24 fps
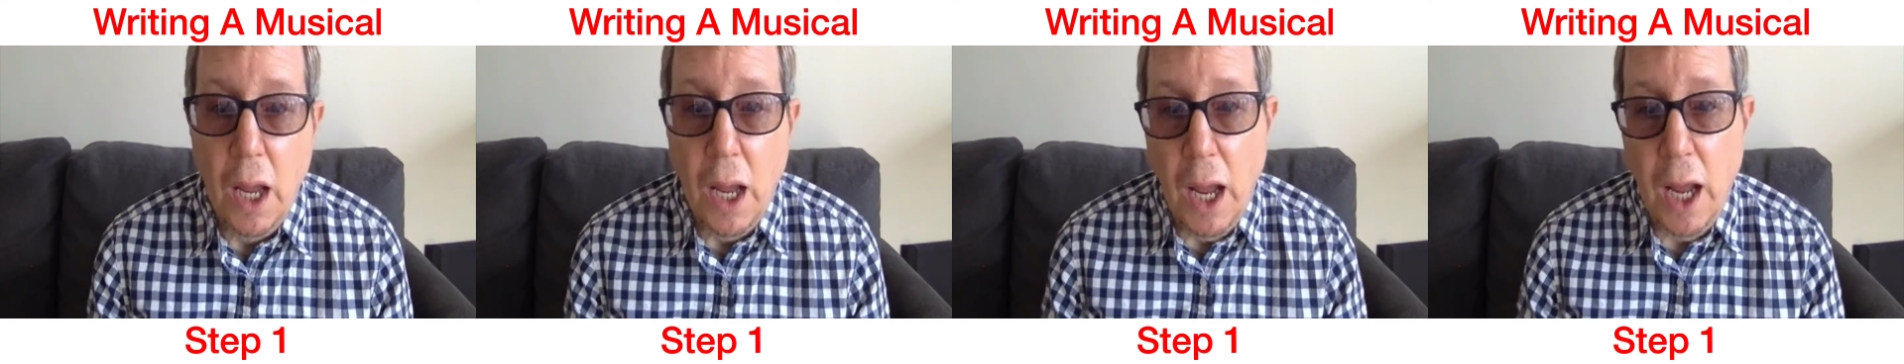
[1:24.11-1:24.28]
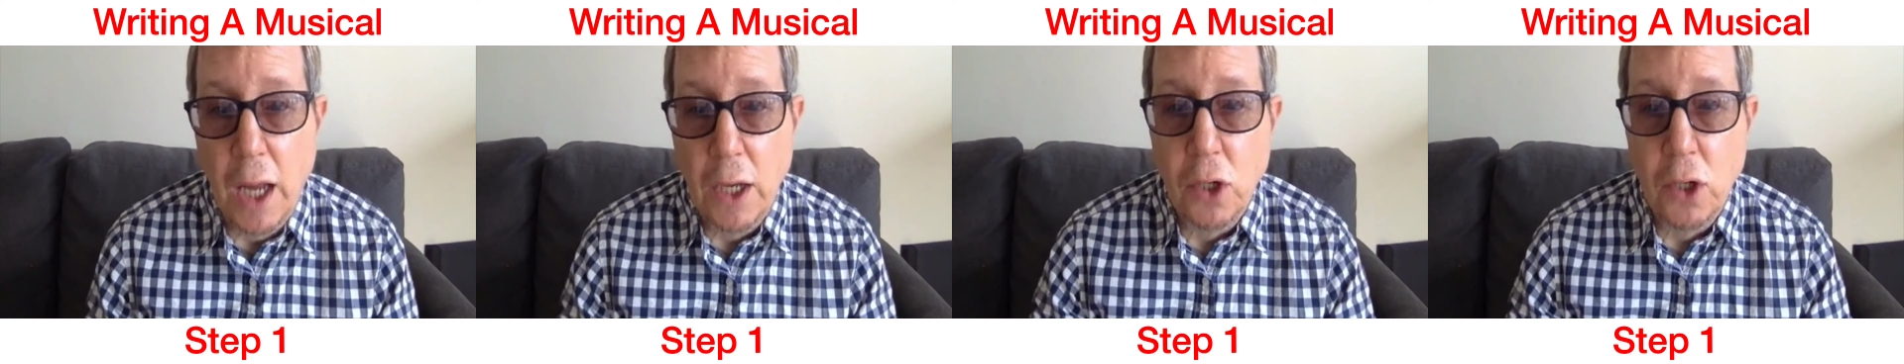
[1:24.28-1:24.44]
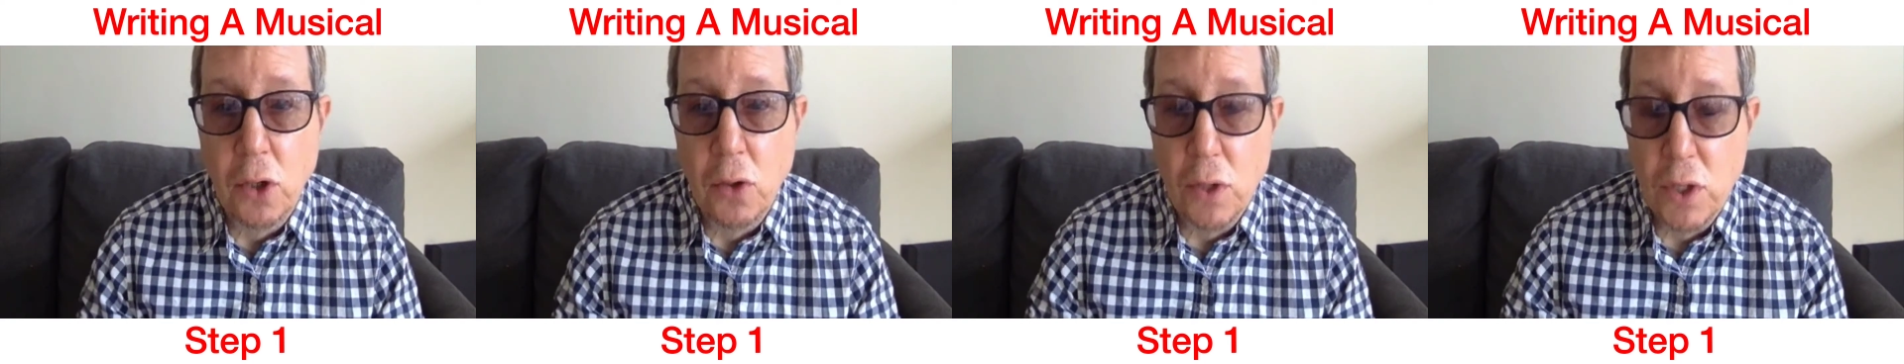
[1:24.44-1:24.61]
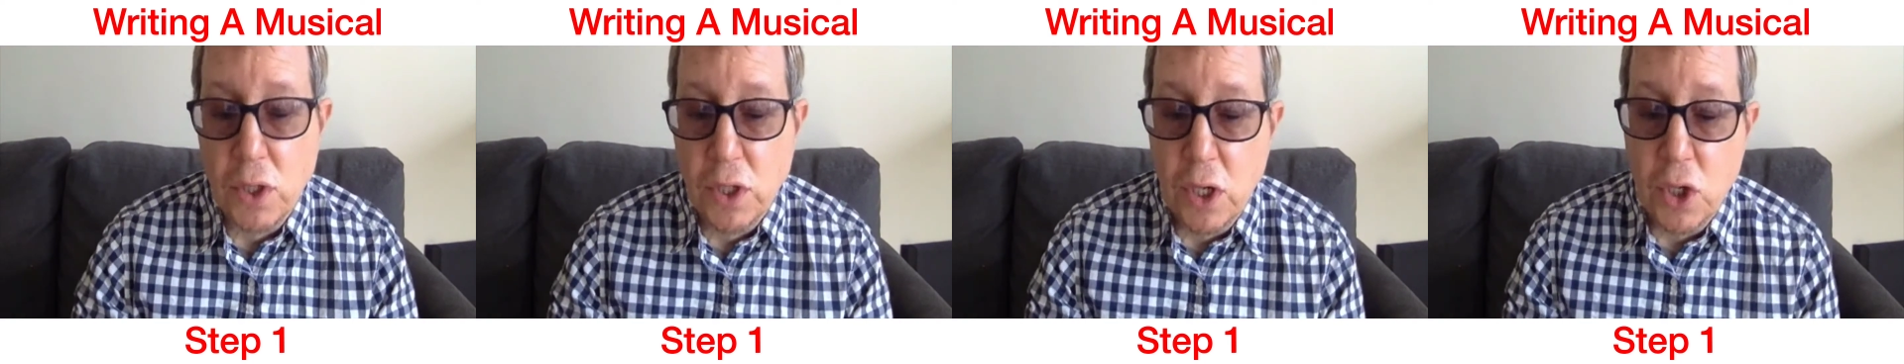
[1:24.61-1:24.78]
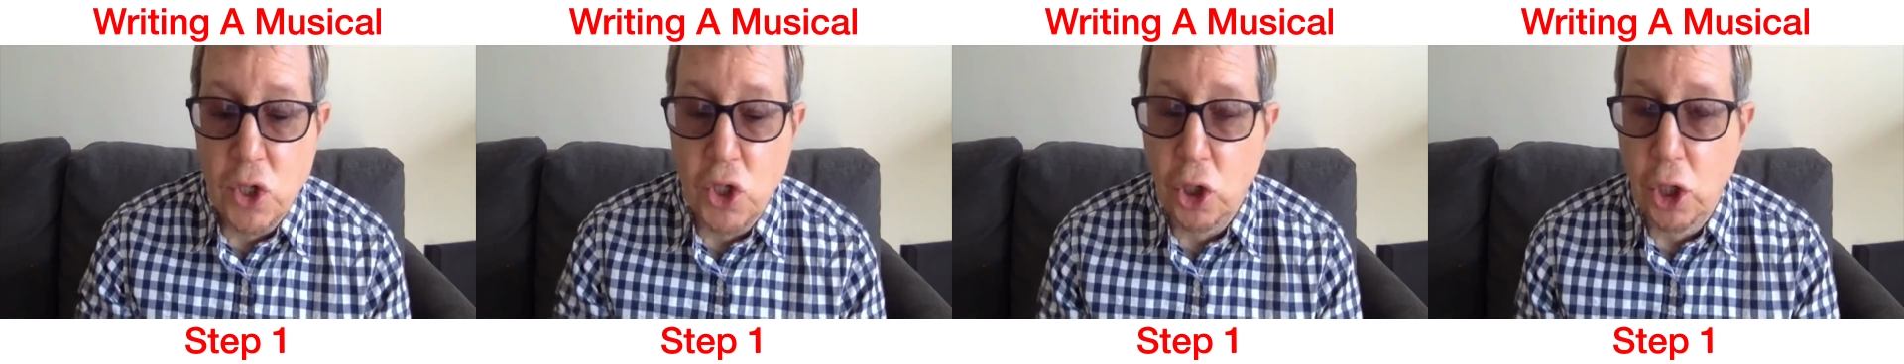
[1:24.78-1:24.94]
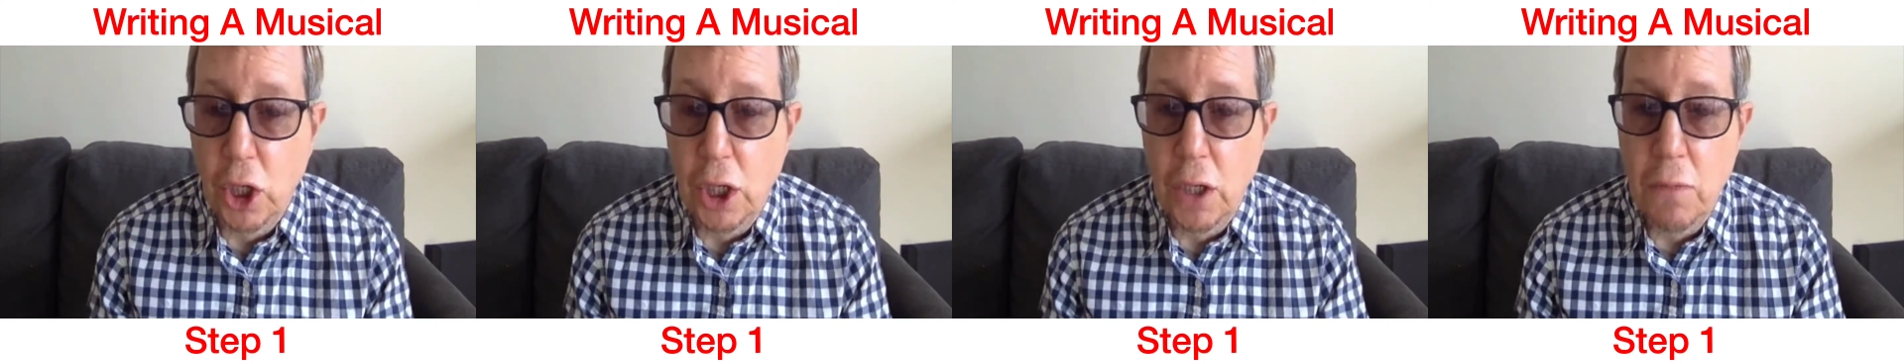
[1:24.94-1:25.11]
and you're
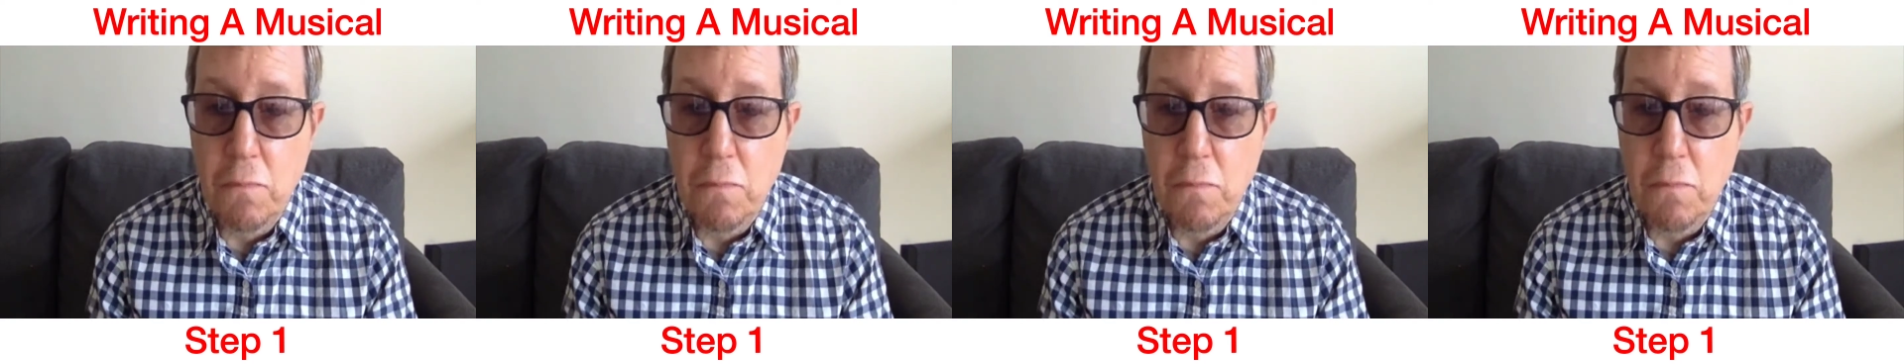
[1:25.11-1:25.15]
essentially